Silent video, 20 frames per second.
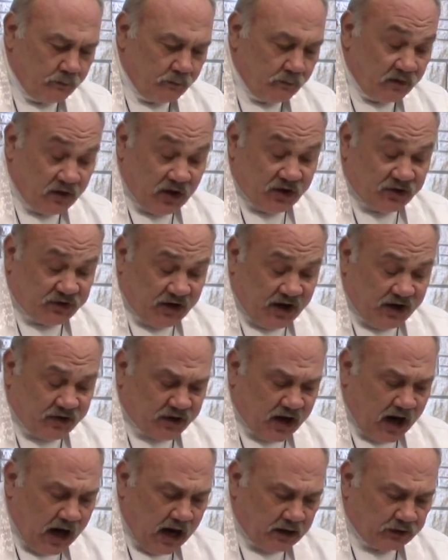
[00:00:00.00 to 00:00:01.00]
Thus says
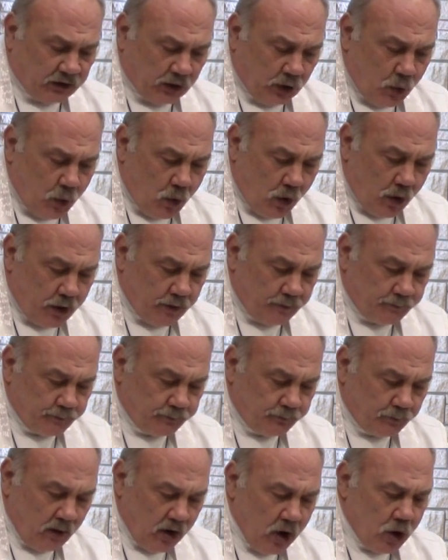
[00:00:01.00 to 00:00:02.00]
God the Lord,
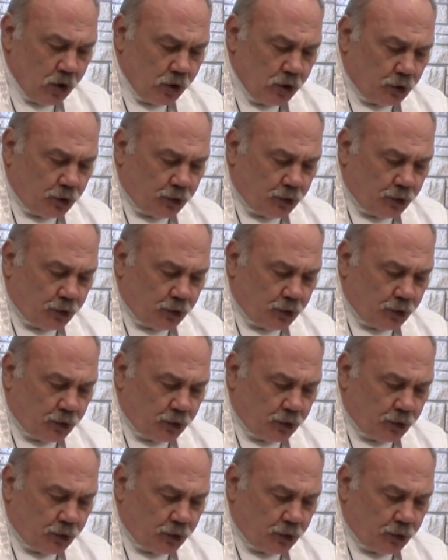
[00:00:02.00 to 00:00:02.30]
who